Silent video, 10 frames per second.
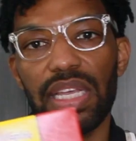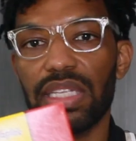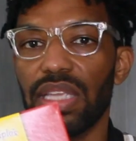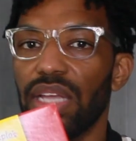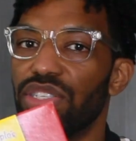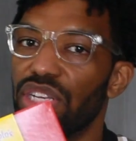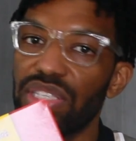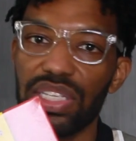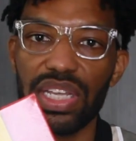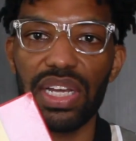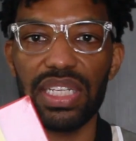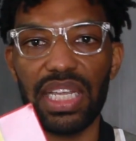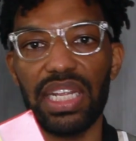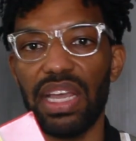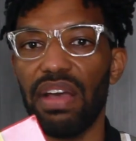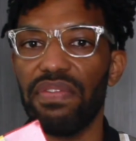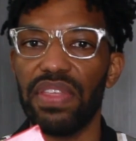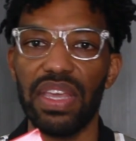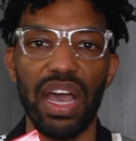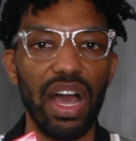It's just as good as any of
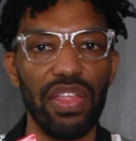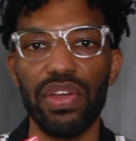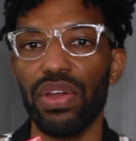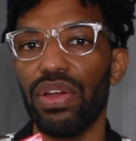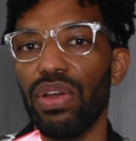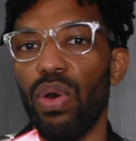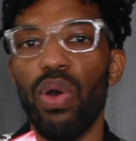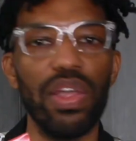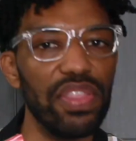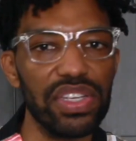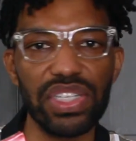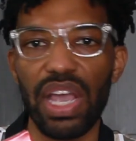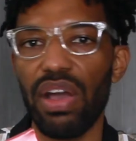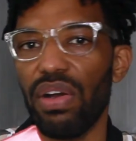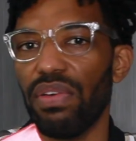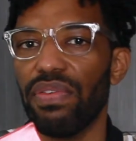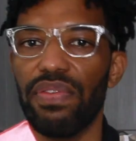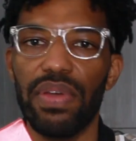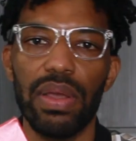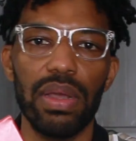the other
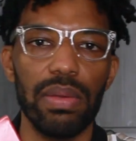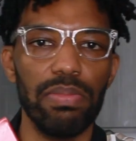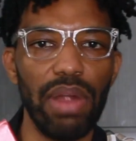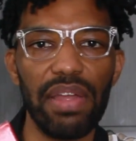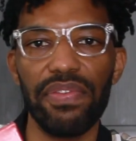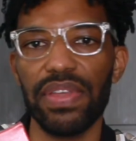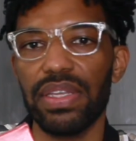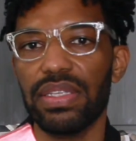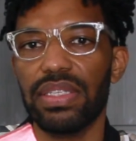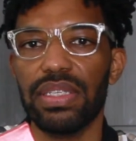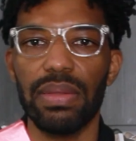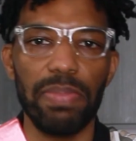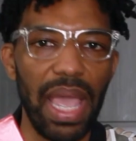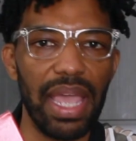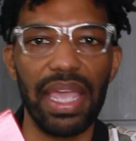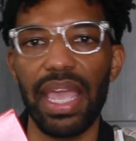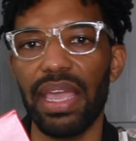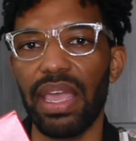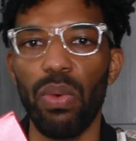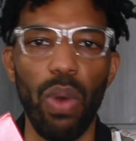on-the-shelf breakfast
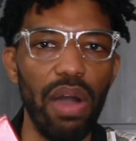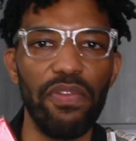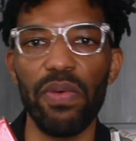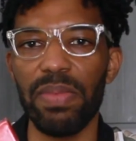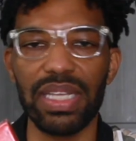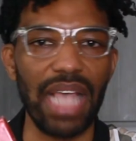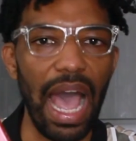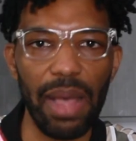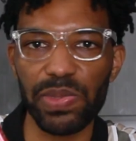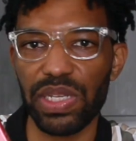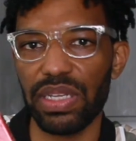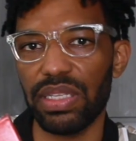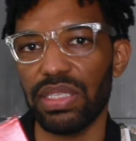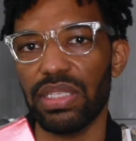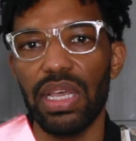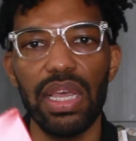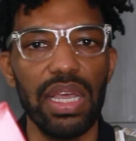pancake waffle mix options.